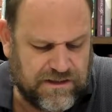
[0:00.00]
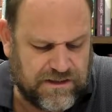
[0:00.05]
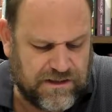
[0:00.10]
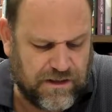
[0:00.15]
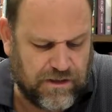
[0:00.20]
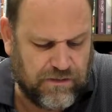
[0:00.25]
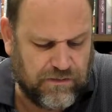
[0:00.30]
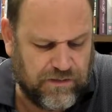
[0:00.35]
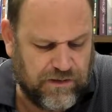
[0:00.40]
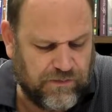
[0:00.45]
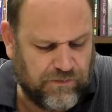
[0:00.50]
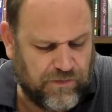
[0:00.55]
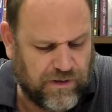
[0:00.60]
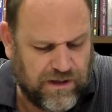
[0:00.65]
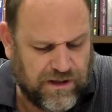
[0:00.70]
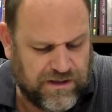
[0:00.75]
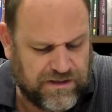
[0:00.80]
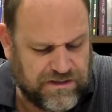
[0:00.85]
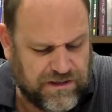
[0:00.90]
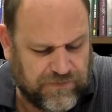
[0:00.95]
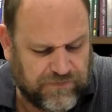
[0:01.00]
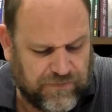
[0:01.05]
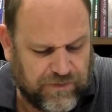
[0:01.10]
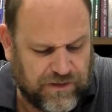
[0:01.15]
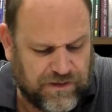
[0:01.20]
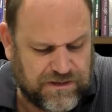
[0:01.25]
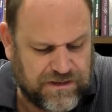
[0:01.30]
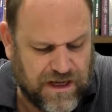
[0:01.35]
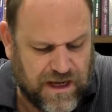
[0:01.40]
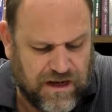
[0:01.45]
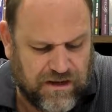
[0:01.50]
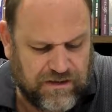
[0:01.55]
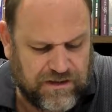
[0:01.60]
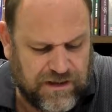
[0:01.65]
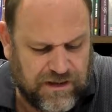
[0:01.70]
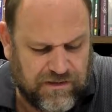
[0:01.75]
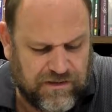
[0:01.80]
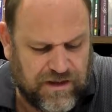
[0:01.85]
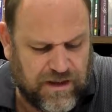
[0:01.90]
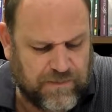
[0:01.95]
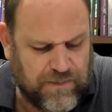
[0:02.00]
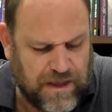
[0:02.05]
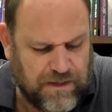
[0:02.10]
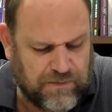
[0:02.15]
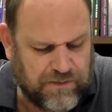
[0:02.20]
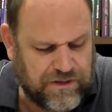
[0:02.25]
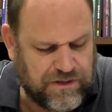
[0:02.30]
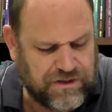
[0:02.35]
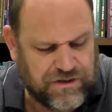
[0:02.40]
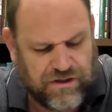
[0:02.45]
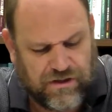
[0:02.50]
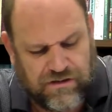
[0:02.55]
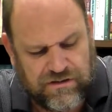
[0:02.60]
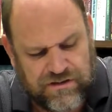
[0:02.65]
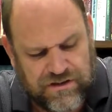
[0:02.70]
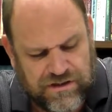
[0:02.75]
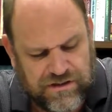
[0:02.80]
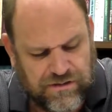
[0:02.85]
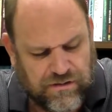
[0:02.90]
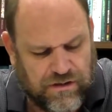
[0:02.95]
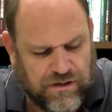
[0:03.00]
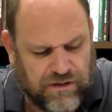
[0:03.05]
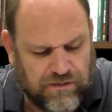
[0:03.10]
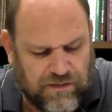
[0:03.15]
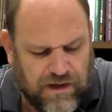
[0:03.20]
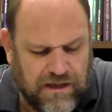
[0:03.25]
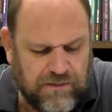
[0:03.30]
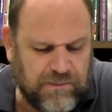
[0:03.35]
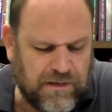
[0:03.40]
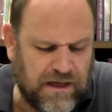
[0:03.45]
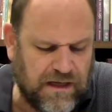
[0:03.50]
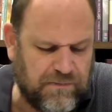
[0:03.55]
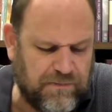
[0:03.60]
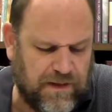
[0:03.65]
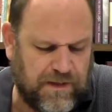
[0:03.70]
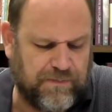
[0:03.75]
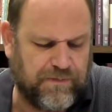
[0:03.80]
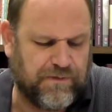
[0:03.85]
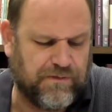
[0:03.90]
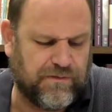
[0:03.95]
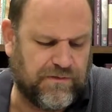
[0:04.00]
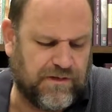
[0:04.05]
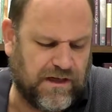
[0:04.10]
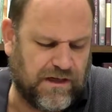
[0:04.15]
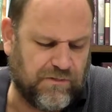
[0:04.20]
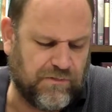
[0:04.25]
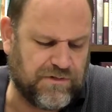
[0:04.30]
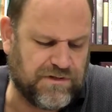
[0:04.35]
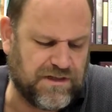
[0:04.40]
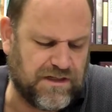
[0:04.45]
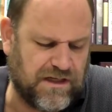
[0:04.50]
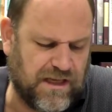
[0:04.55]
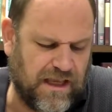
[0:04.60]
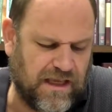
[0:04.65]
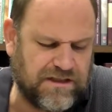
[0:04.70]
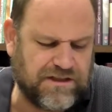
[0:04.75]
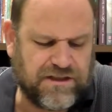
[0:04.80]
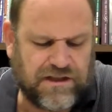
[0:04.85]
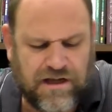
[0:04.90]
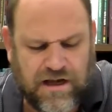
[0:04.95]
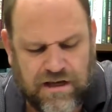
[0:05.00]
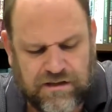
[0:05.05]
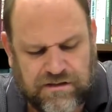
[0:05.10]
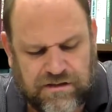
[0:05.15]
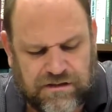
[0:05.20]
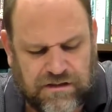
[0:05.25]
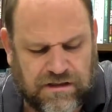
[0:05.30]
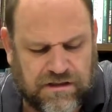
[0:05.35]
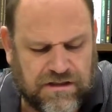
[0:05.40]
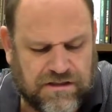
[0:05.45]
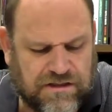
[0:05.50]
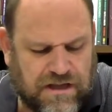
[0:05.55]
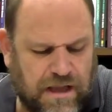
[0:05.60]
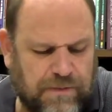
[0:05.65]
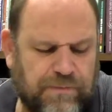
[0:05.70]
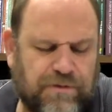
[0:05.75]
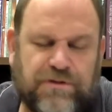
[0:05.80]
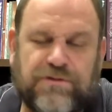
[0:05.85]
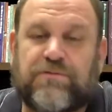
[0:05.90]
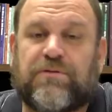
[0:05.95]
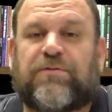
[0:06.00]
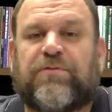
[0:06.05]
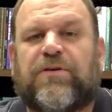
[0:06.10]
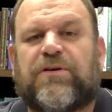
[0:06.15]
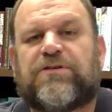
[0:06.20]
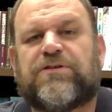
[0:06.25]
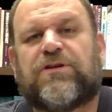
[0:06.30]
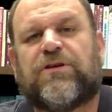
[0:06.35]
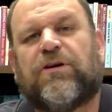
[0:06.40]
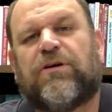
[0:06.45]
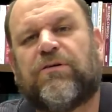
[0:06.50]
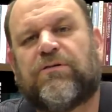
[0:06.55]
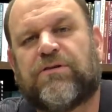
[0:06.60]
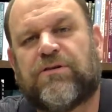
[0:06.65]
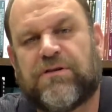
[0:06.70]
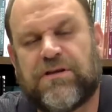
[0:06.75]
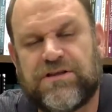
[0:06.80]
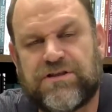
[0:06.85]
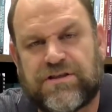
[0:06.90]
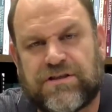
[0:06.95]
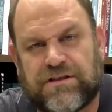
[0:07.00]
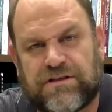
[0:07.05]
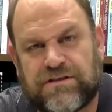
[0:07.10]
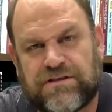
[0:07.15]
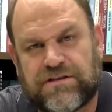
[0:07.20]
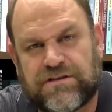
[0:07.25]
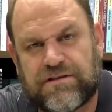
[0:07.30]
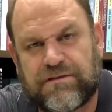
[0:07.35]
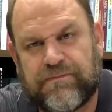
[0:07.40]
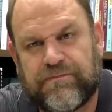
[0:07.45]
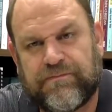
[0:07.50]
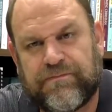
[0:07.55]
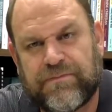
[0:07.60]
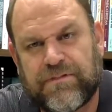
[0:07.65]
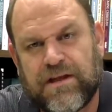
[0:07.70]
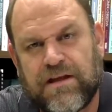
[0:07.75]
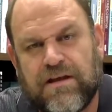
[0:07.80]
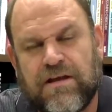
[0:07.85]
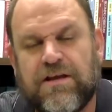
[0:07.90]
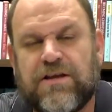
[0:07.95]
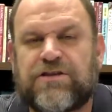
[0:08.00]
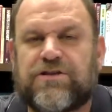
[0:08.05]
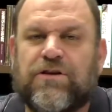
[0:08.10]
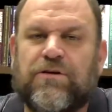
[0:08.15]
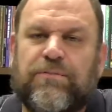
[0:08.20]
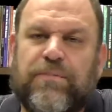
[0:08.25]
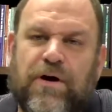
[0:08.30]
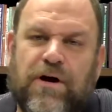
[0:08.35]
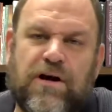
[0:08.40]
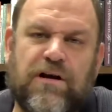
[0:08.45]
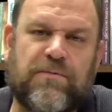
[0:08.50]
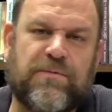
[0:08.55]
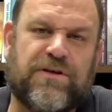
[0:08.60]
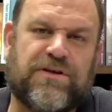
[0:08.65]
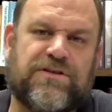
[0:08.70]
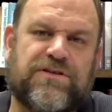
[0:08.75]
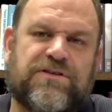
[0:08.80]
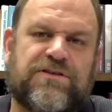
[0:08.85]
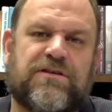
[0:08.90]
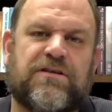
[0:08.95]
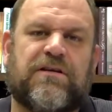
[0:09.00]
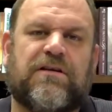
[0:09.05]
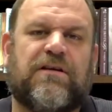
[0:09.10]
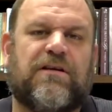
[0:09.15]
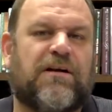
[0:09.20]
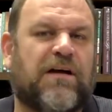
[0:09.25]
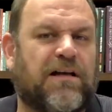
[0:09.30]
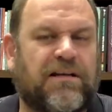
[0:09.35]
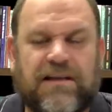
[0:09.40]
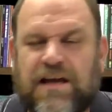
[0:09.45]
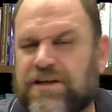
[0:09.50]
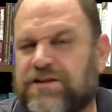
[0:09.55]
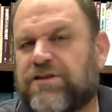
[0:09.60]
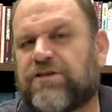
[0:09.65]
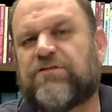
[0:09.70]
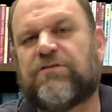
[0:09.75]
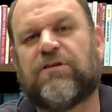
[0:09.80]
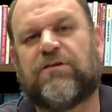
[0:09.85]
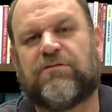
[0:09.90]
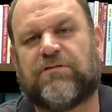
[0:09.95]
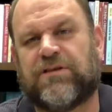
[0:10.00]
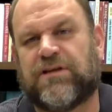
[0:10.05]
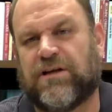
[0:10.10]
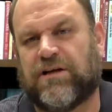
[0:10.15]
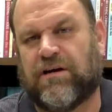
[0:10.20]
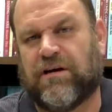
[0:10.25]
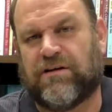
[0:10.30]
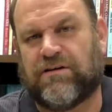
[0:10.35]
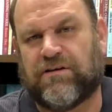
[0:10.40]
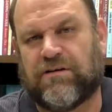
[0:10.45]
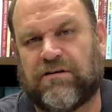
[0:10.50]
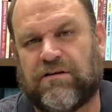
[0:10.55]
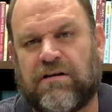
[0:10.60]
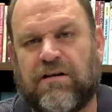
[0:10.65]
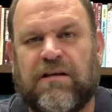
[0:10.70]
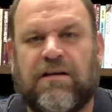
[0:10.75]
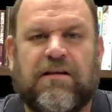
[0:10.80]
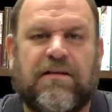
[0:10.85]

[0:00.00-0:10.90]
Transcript: So it was that for an entire year they met with the church and taught a great many people, and it was in Antioch that the disciples were first called Christians. So Barnabas, a lesser-known character,